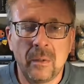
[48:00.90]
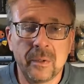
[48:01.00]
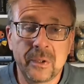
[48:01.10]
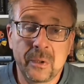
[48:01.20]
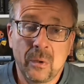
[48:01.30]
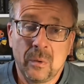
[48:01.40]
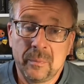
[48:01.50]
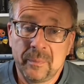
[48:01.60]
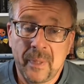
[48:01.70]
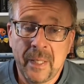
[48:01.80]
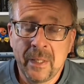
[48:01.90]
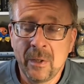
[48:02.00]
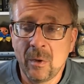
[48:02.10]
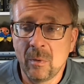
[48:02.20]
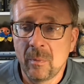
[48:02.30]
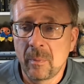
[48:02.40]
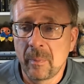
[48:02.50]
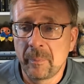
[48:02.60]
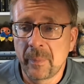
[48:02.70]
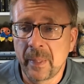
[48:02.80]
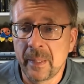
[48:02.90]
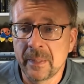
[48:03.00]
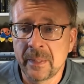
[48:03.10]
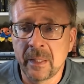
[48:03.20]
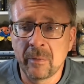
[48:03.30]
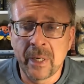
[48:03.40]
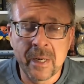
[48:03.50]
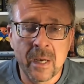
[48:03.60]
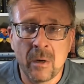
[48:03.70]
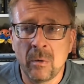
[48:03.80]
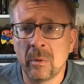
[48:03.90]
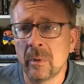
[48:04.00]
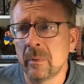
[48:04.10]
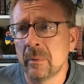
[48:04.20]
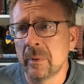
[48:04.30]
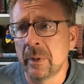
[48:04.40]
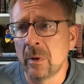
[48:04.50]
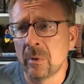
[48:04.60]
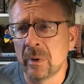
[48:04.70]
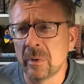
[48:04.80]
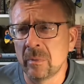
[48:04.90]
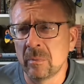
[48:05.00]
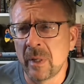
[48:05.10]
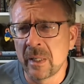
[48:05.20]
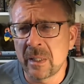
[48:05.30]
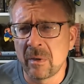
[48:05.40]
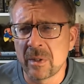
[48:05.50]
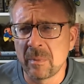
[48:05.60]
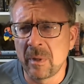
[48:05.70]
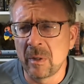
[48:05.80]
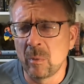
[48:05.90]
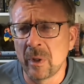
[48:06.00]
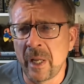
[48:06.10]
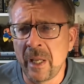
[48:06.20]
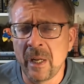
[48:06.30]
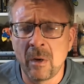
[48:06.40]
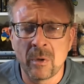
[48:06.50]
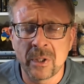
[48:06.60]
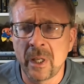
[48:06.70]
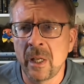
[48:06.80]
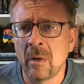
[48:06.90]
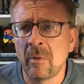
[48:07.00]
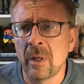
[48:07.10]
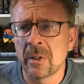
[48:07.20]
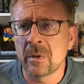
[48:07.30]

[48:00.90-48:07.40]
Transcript: So I don't know. As I said, right now, the Moscow it's about what 8 hours ahead of us.